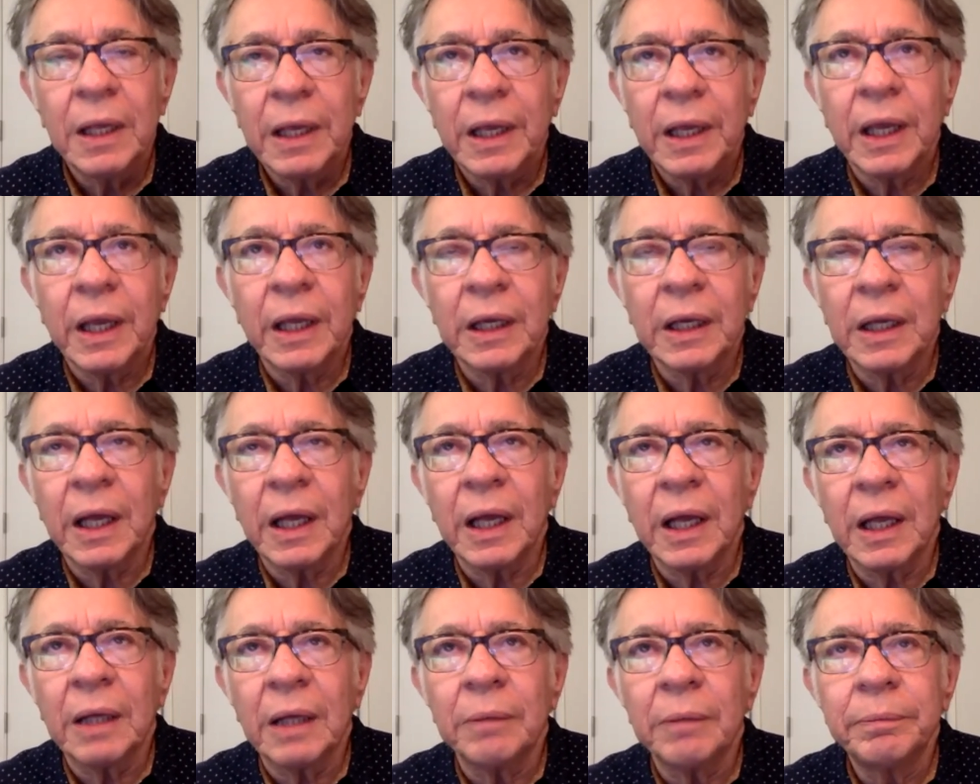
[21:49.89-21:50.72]
And
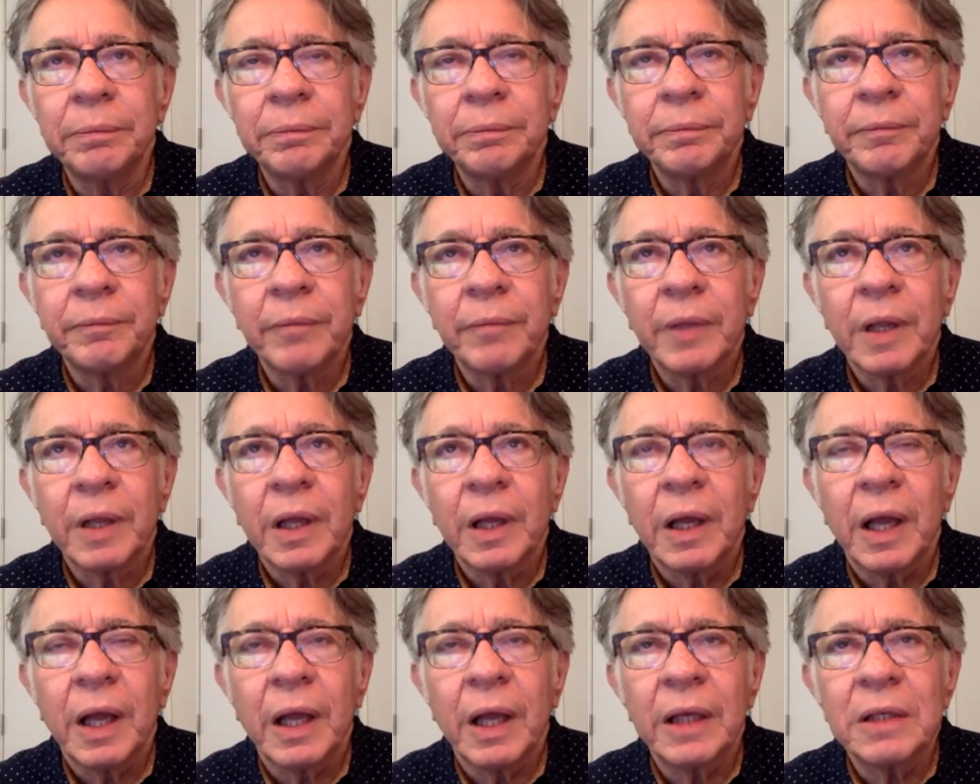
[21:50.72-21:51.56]
um,
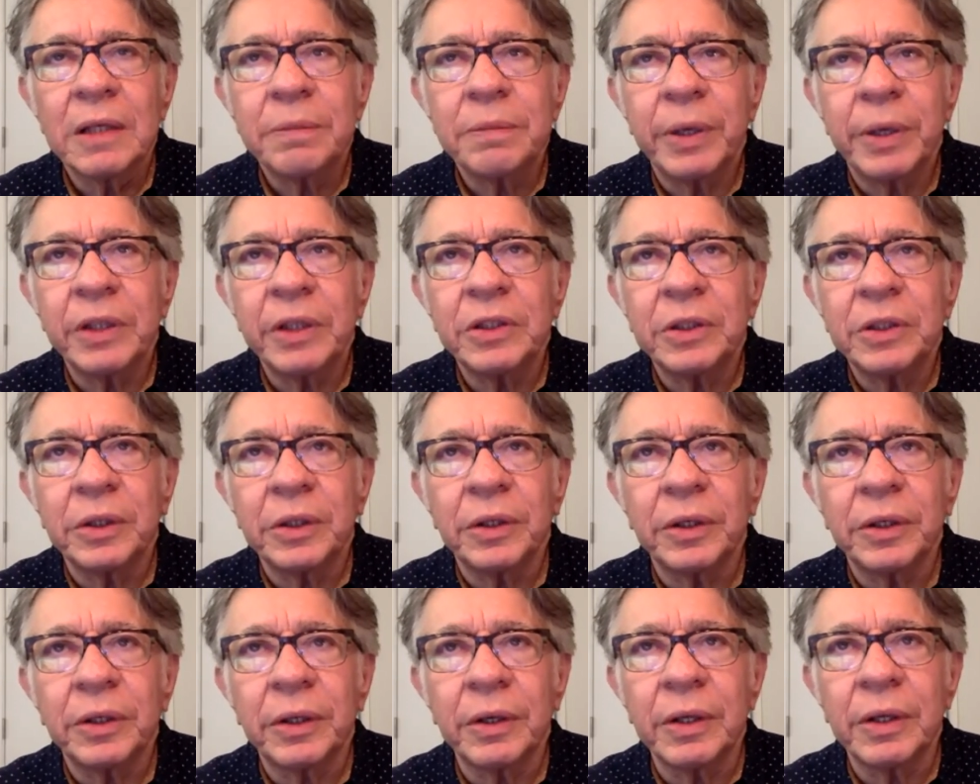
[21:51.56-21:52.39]
I expressed to
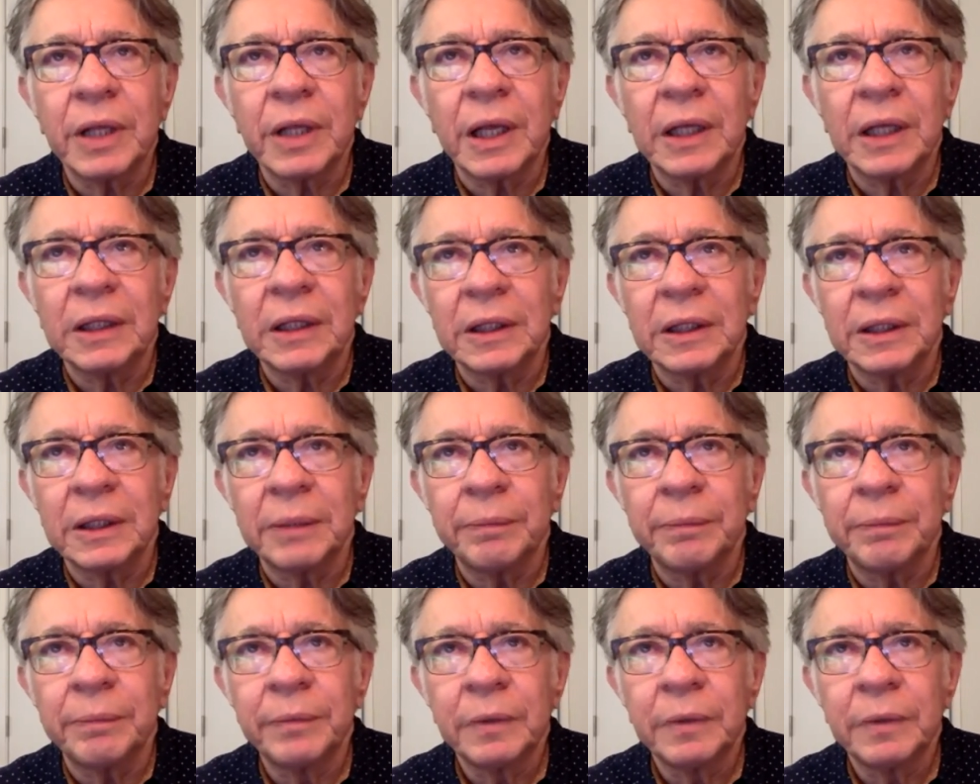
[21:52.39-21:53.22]
her that um,